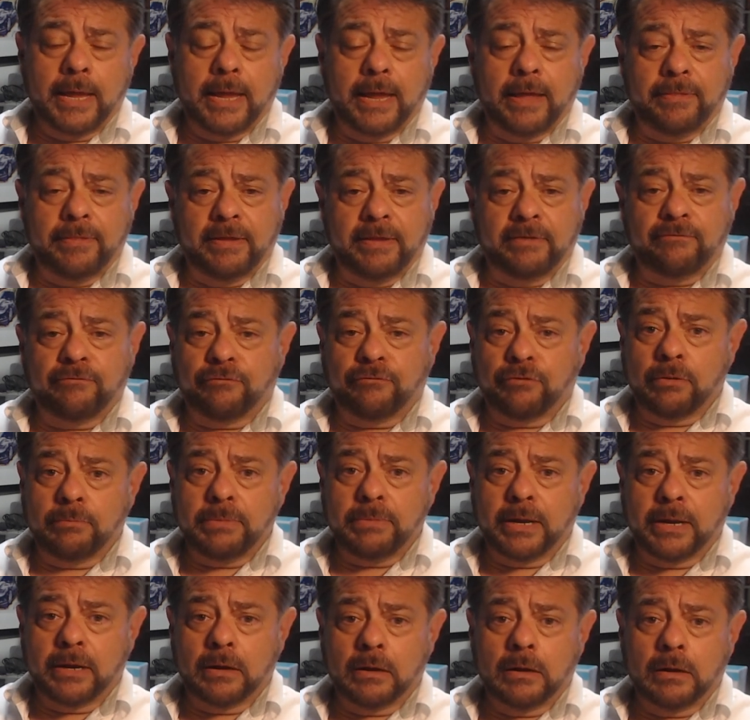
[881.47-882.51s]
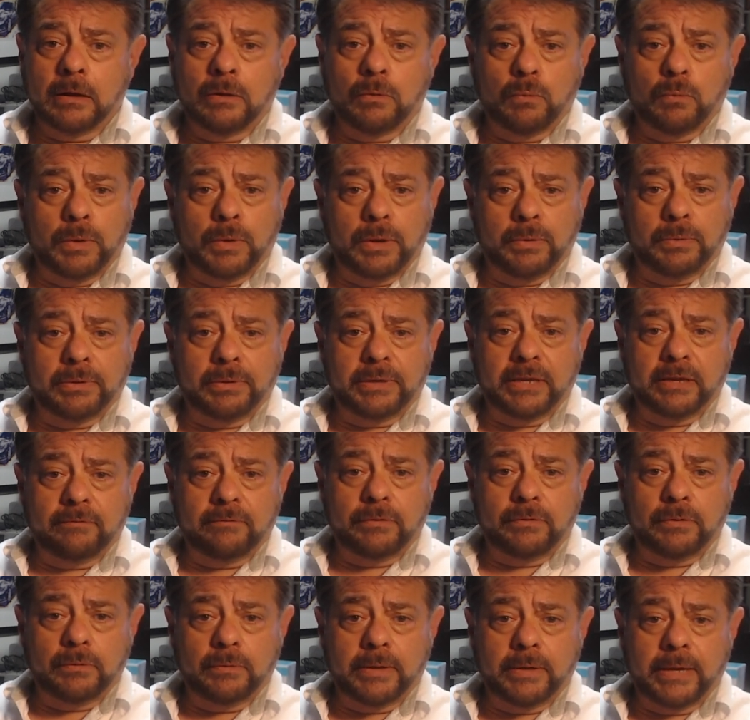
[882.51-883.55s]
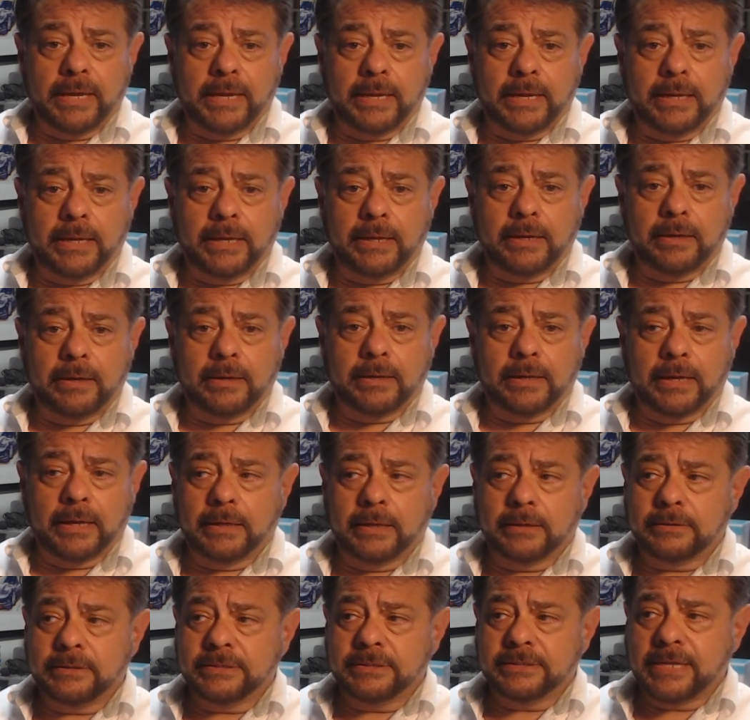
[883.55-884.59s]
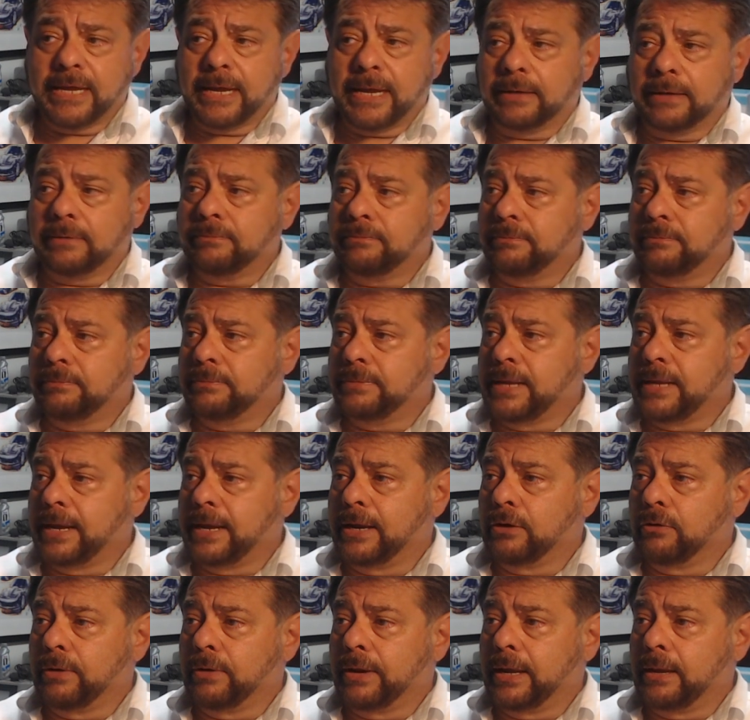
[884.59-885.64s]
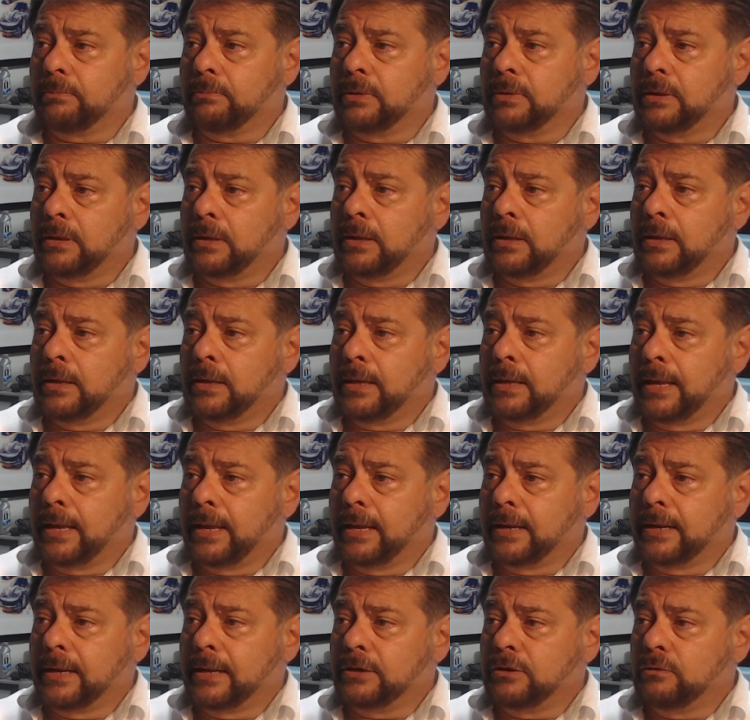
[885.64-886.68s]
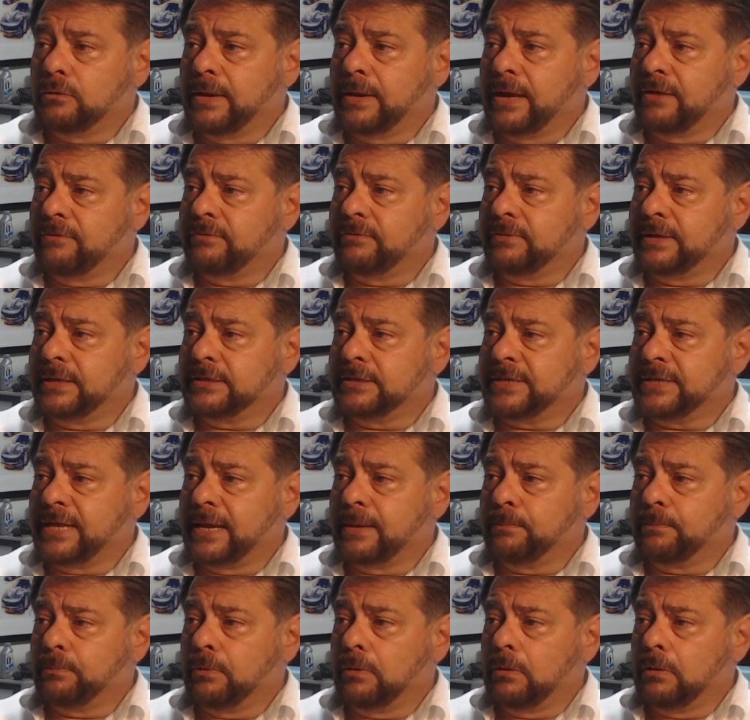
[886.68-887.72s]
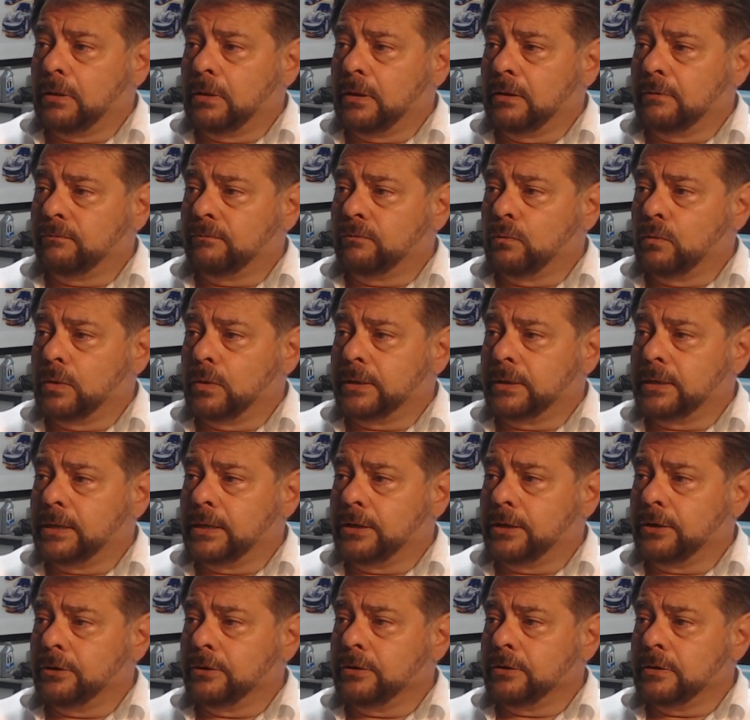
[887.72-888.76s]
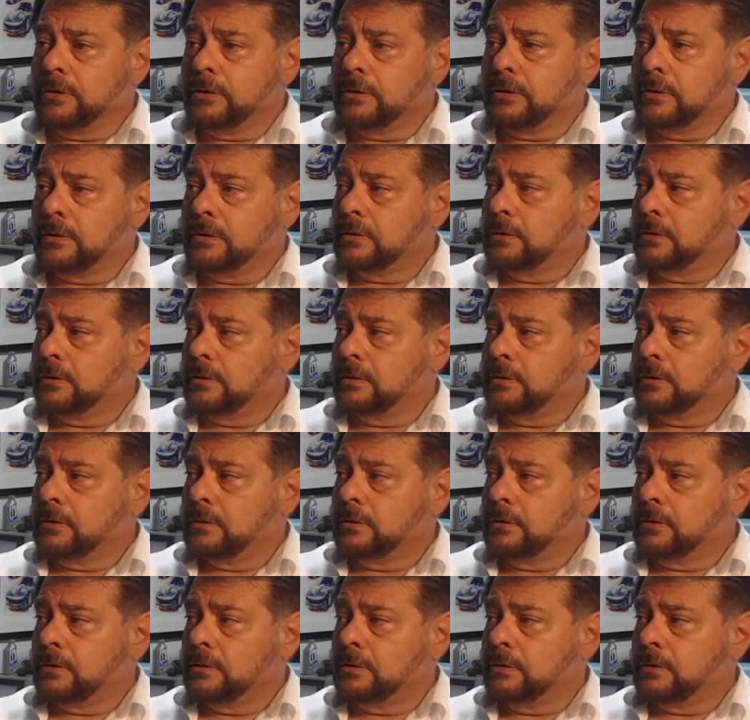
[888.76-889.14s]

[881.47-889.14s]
And then from there, we would give you a design diagram. And I do have an example of one here.